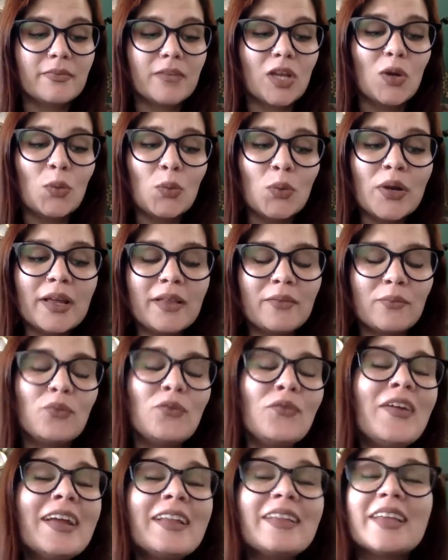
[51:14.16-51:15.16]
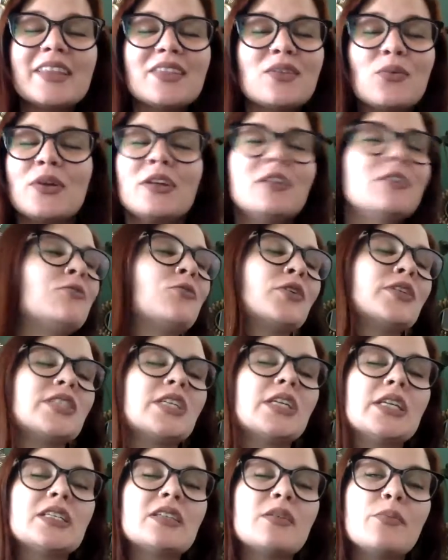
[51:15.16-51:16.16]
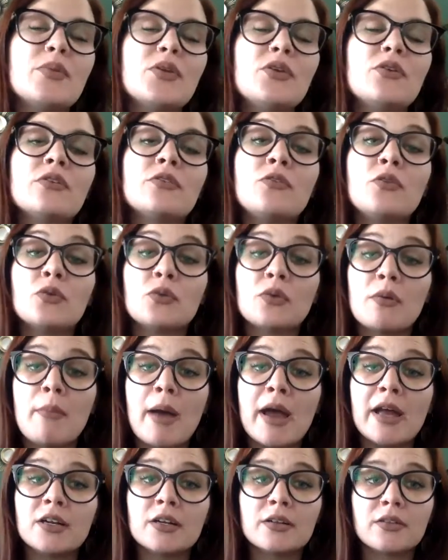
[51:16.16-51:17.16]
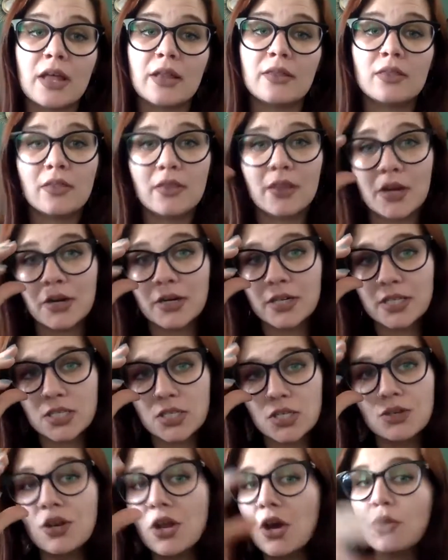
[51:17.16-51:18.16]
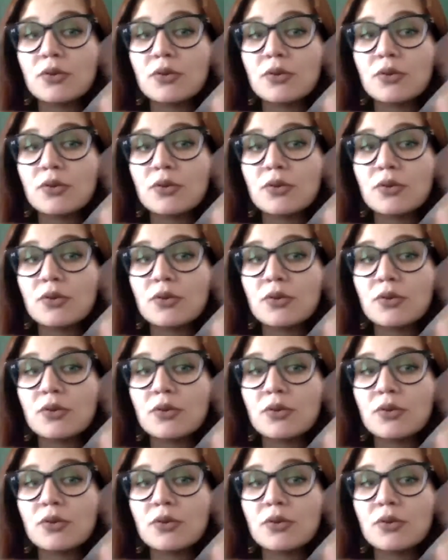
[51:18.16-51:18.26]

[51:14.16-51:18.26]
really, the Wheel of Fortune is a beautiful reminder that there is no